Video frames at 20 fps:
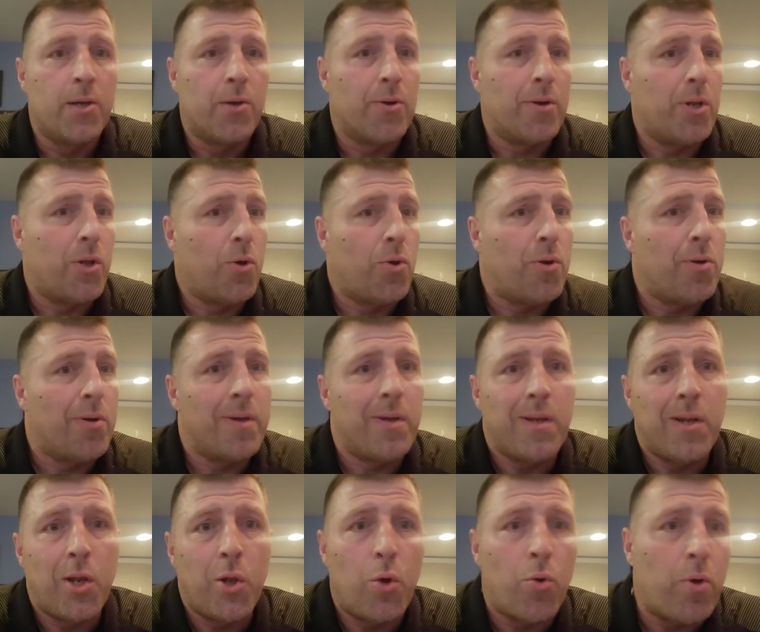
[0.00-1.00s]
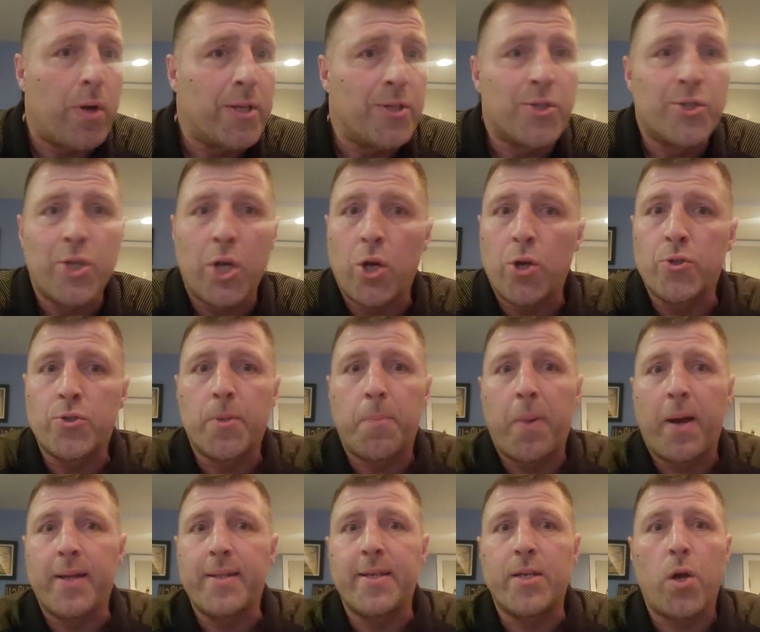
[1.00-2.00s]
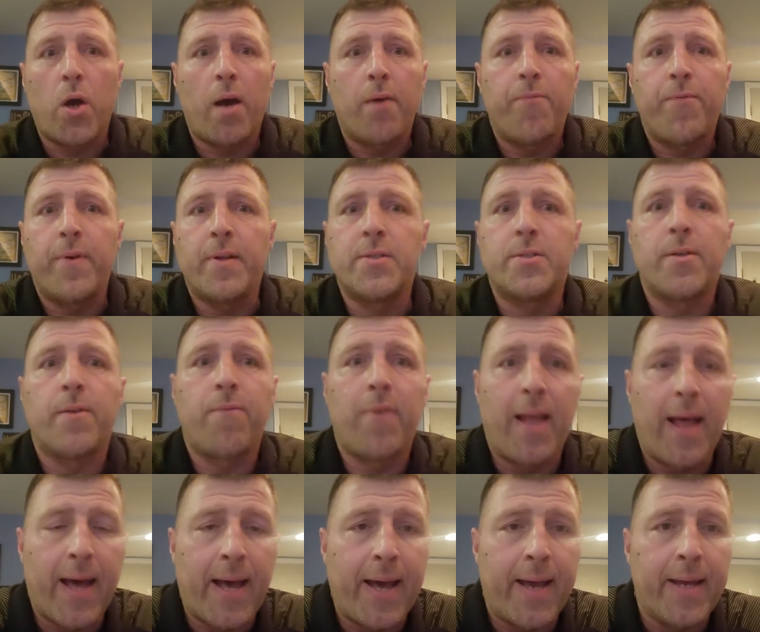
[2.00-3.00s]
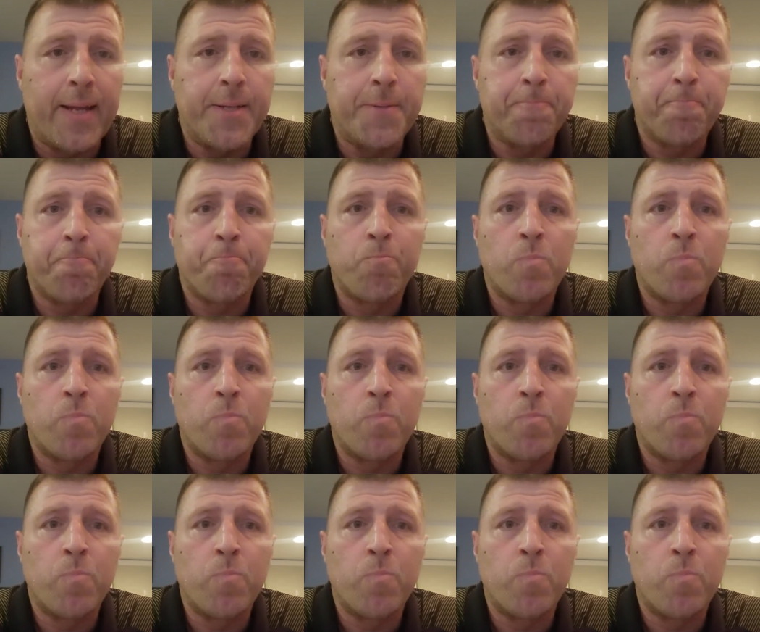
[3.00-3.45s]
Or little concerns about the offensive line.